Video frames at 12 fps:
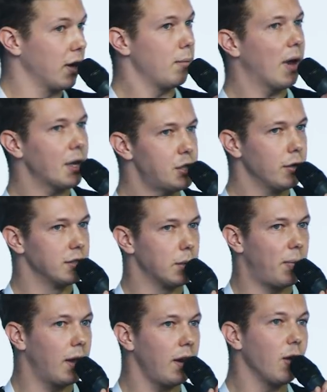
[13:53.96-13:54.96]
can imagine on
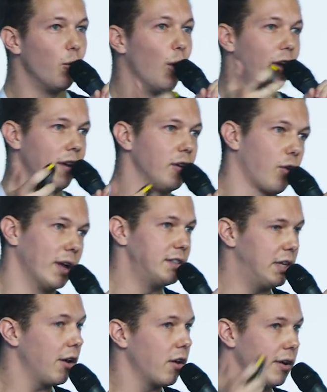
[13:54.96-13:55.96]
depending what
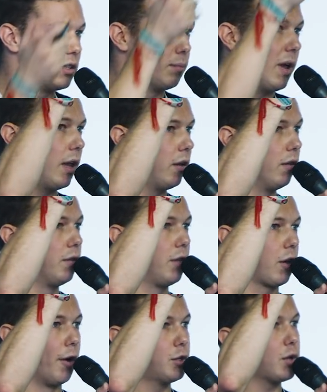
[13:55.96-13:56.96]
criteria is met, the
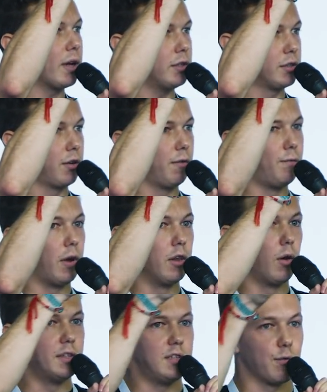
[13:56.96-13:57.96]
contract is going to
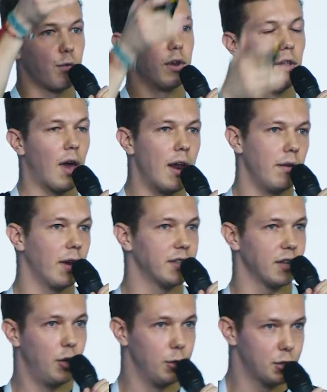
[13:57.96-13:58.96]
follow a different line of
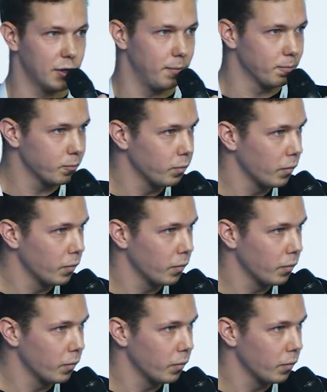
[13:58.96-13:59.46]
execution.